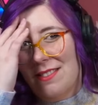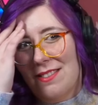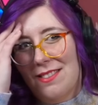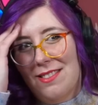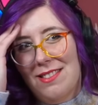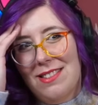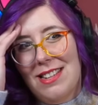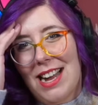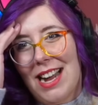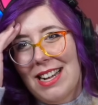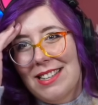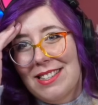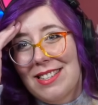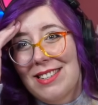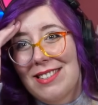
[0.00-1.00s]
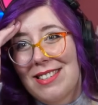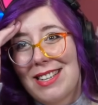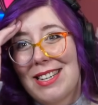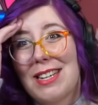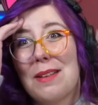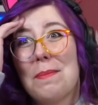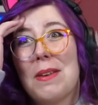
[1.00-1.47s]
Natsu's
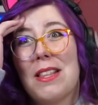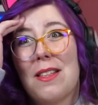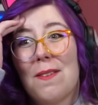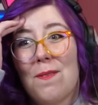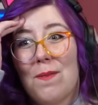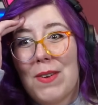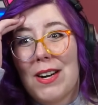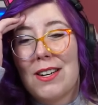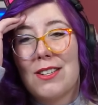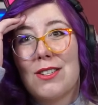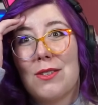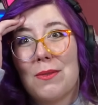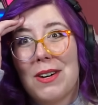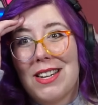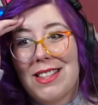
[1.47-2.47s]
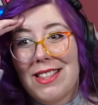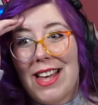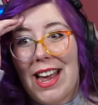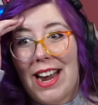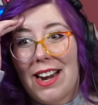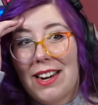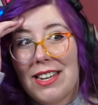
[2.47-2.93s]
gonna be the first one
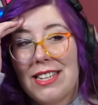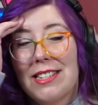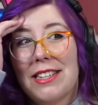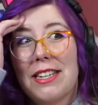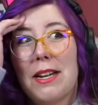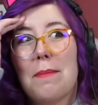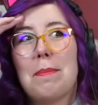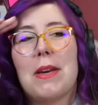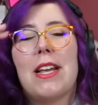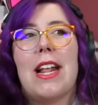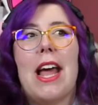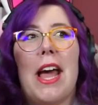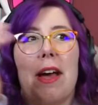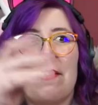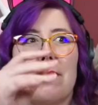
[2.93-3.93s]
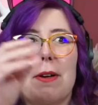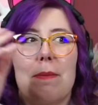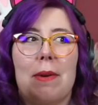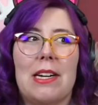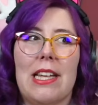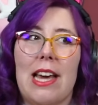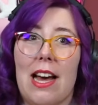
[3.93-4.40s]
there. He's gonna beat
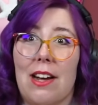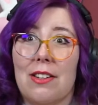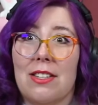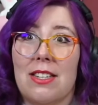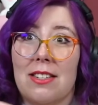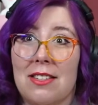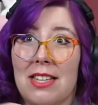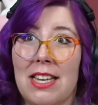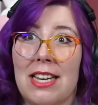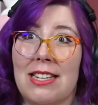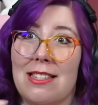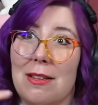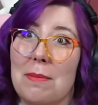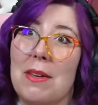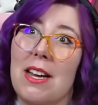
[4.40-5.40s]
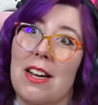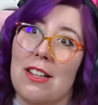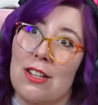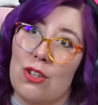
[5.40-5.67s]
everybody else because he gets to be on the